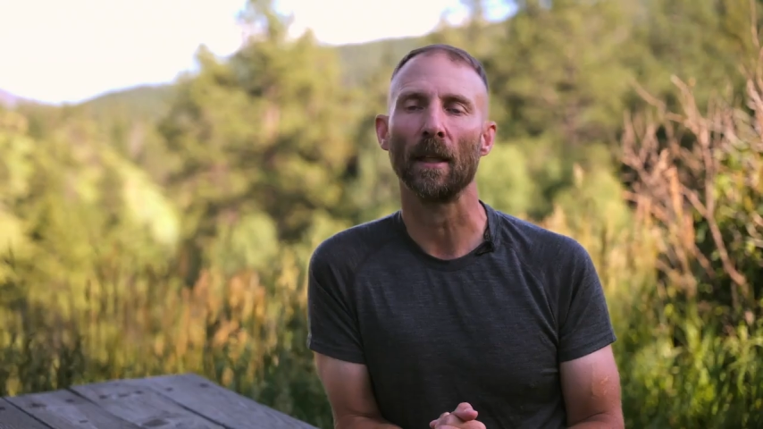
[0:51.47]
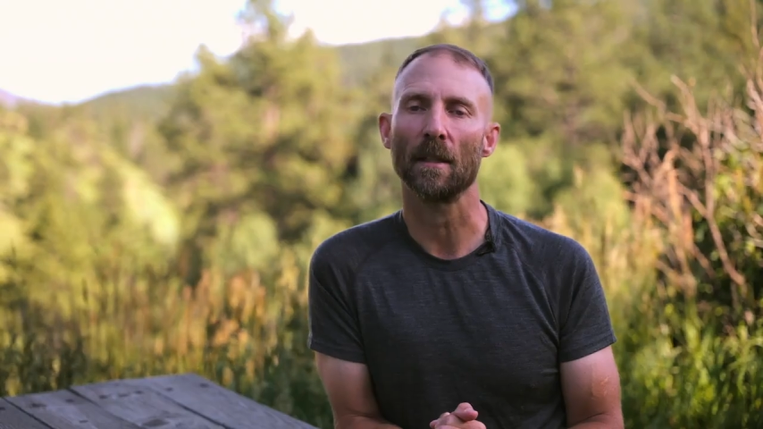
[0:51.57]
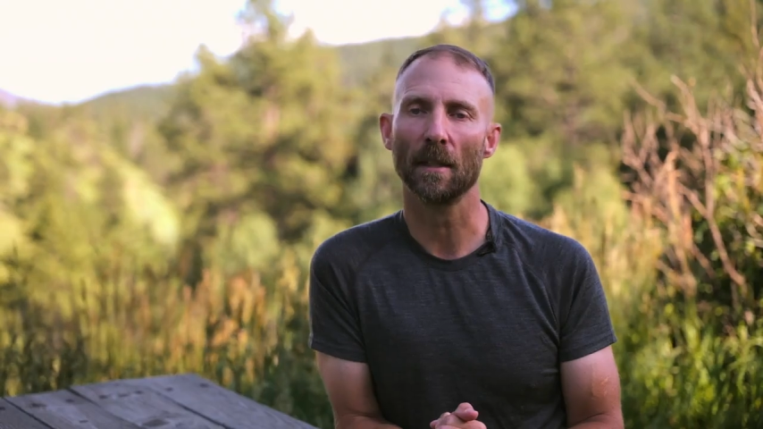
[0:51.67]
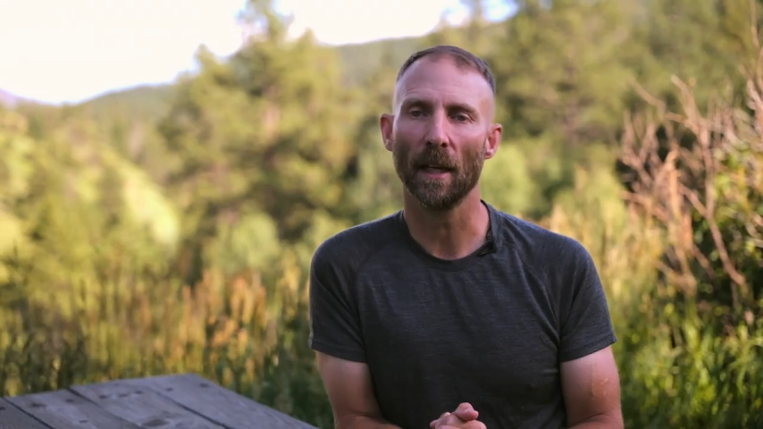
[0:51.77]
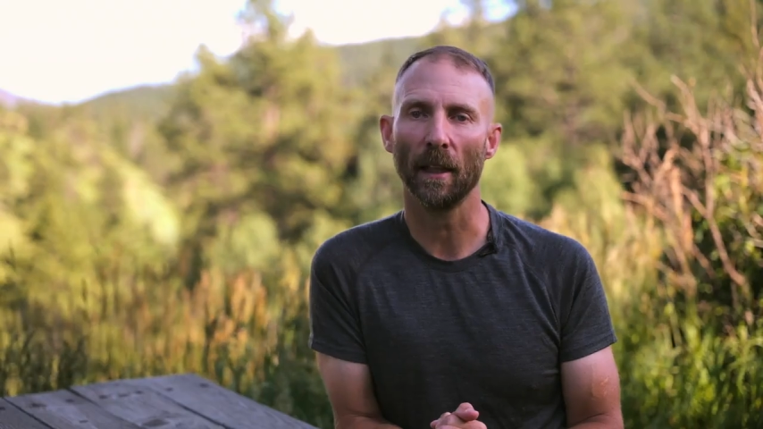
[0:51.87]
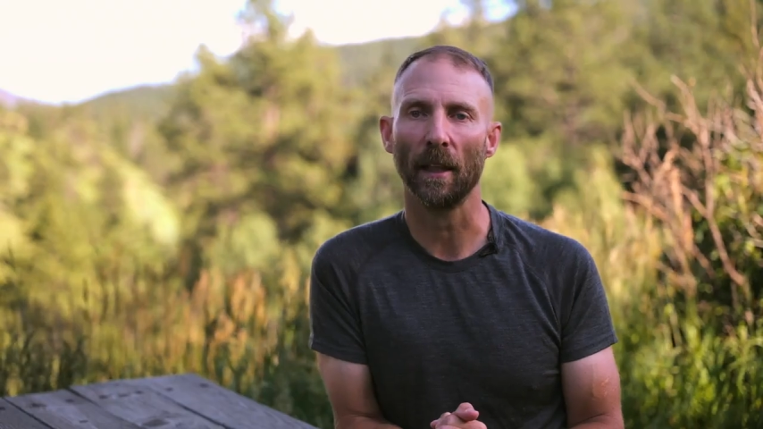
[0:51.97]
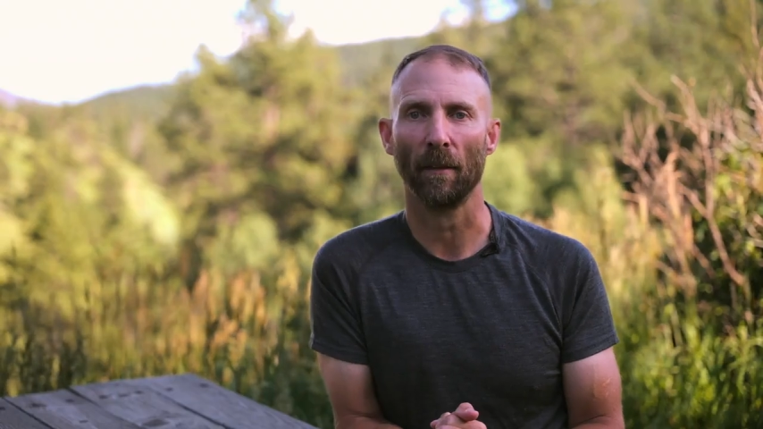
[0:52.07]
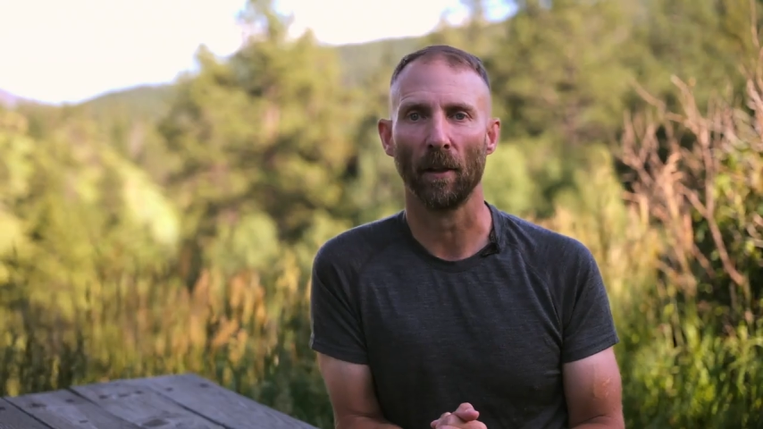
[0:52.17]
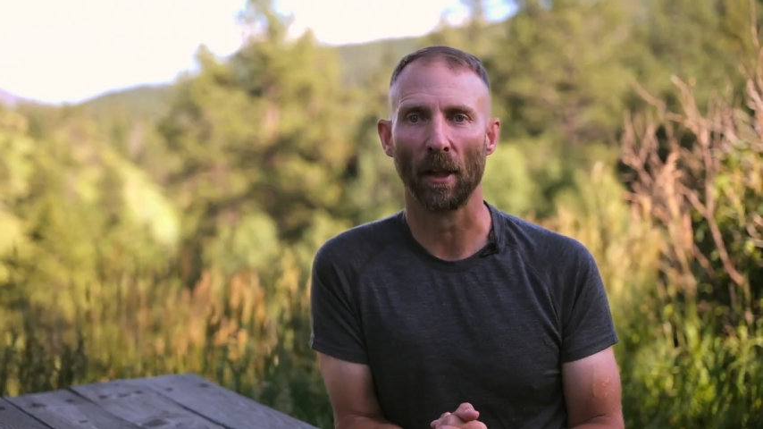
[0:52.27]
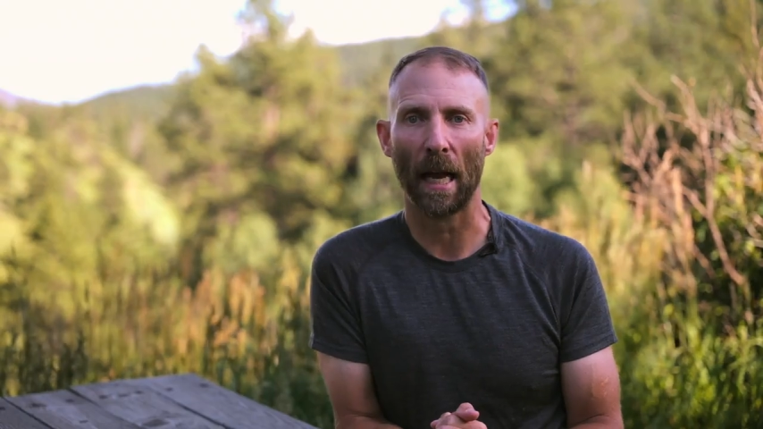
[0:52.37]
Instead, they
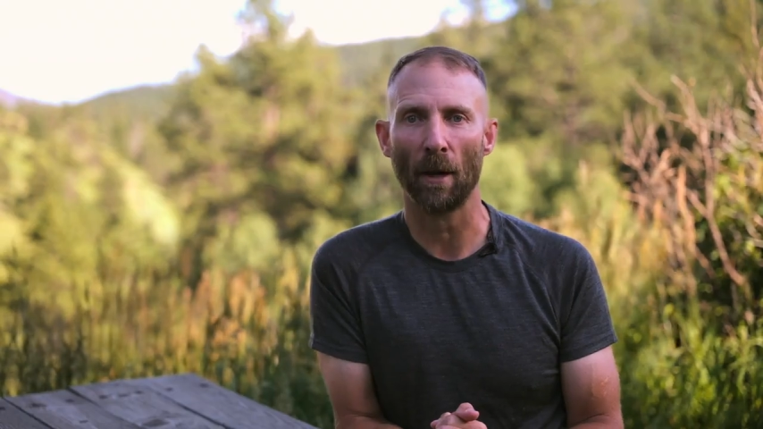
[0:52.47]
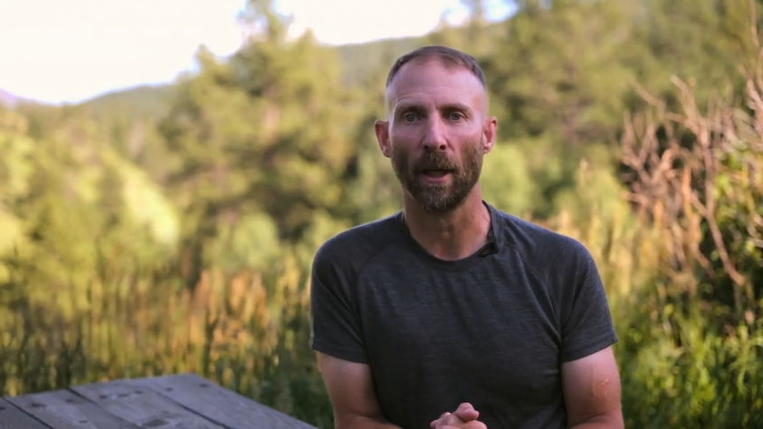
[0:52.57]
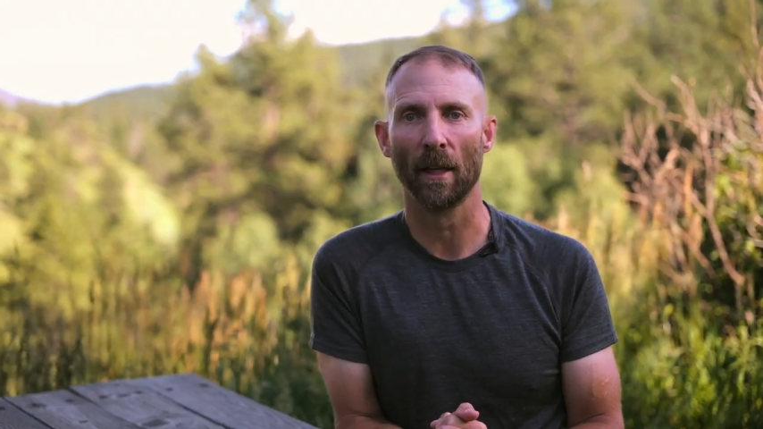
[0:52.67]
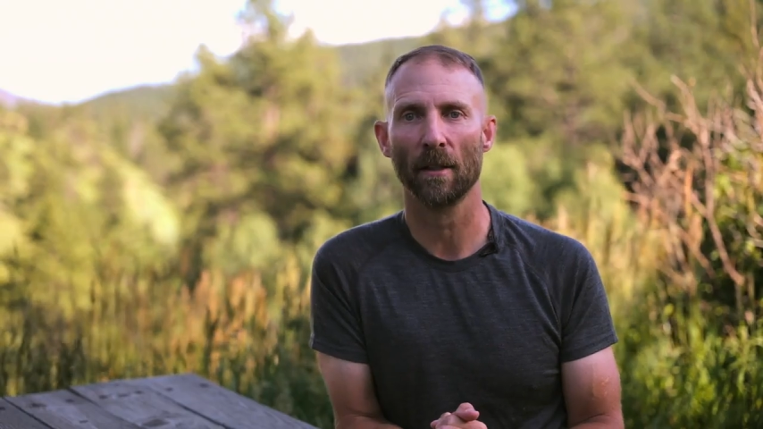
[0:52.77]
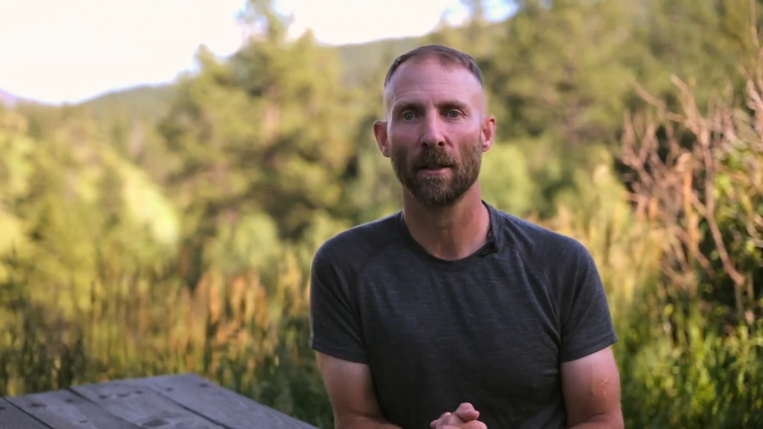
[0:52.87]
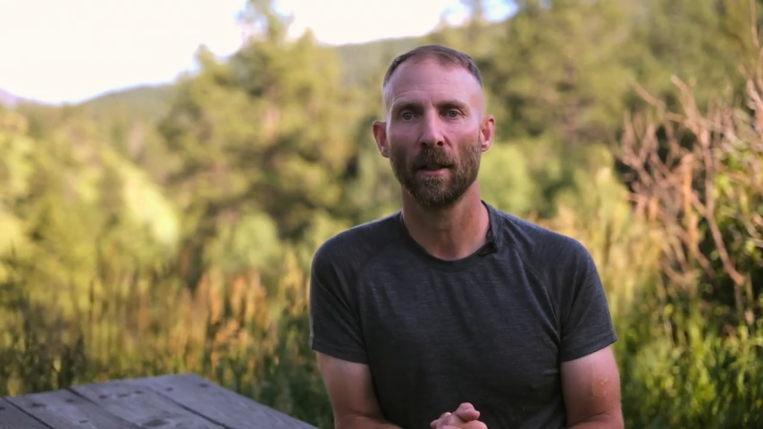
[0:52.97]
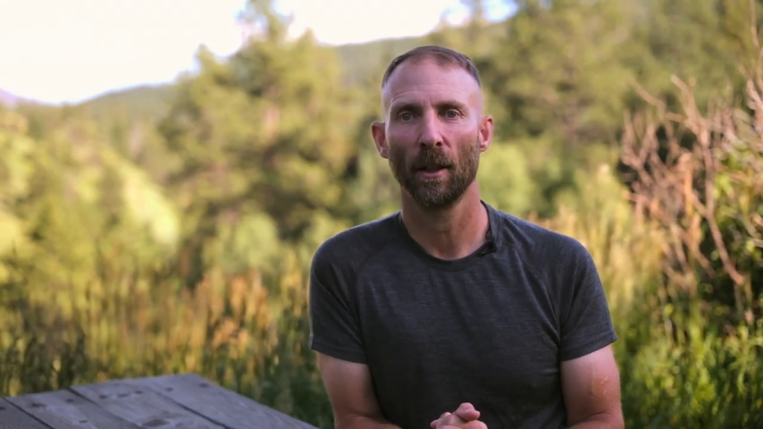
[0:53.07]
have allowed us